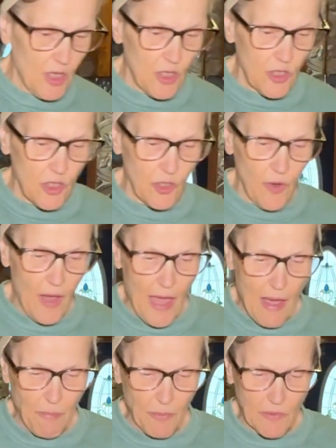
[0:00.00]
2
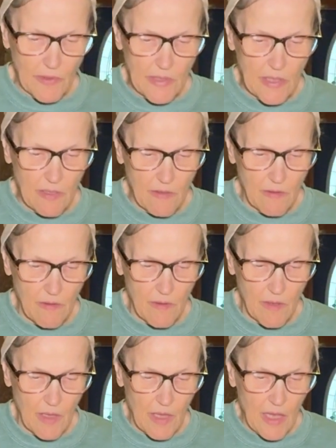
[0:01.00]
apples,
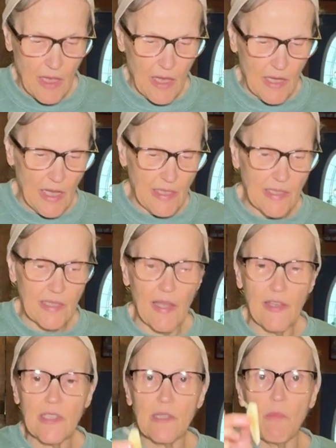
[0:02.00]
and I
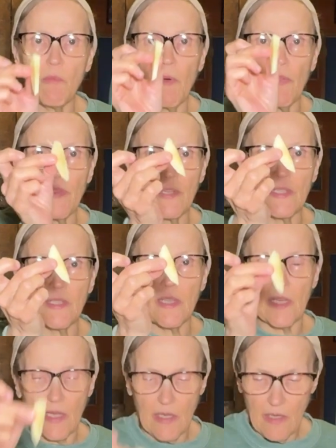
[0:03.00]
sliced them about this
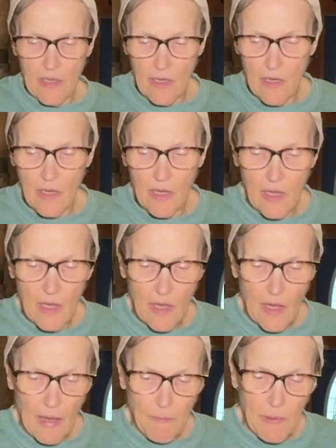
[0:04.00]
thin.
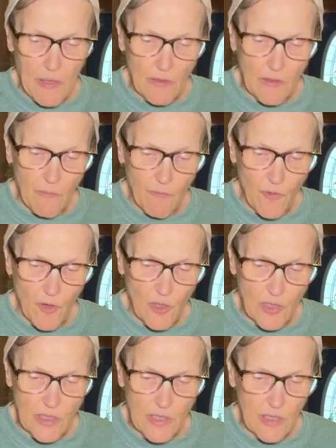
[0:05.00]
I peeled them
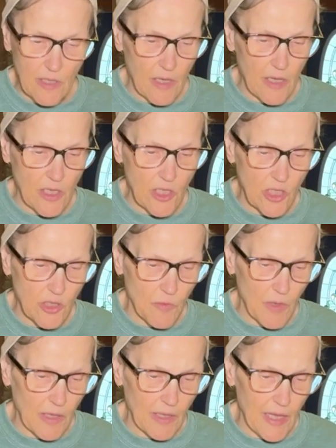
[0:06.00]
first, and you just
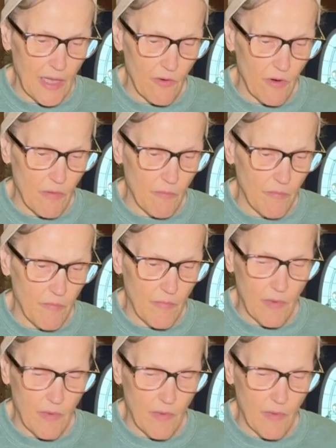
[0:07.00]
want to layer them.